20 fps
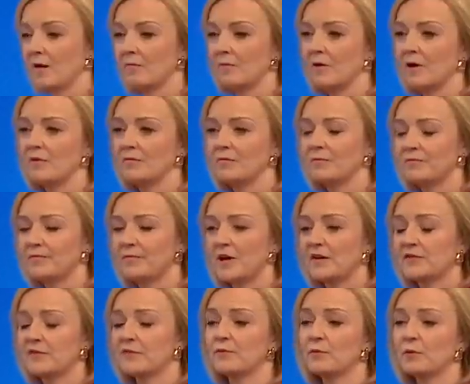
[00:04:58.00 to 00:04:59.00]
Well,
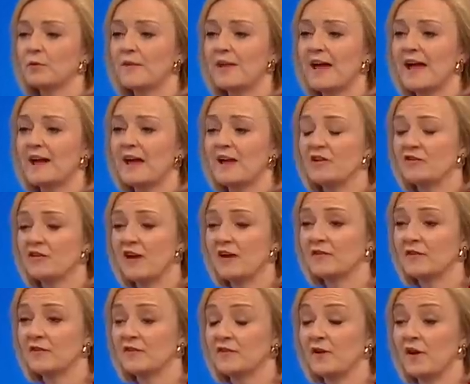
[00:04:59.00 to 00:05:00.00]
first of all, the
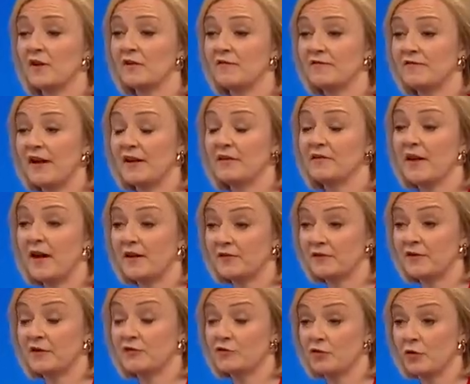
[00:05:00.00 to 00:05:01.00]
NHS has done a
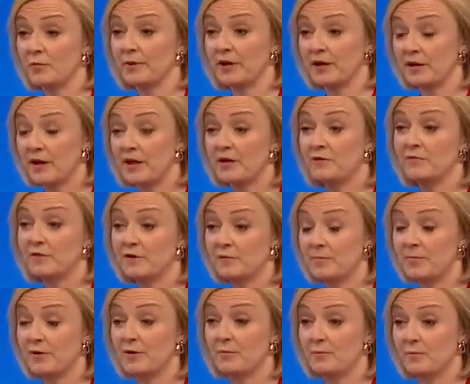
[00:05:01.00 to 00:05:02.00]
fantastic job in COVID,
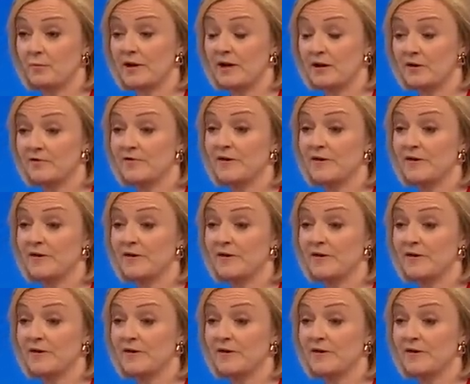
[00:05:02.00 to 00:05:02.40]
but we are